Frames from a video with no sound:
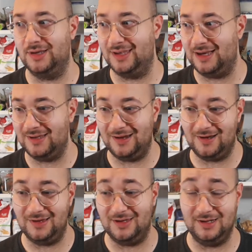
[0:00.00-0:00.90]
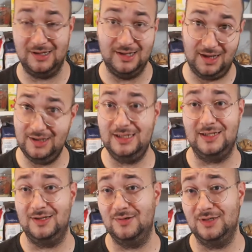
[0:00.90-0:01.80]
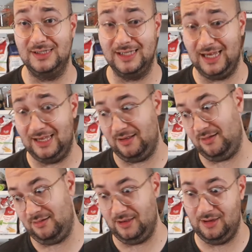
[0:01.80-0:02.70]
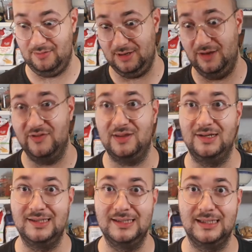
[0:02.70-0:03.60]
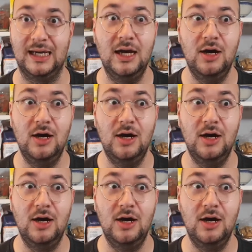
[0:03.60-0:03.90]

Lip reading: like, I can either lie to you and say, oh yeah, well, everything's easy,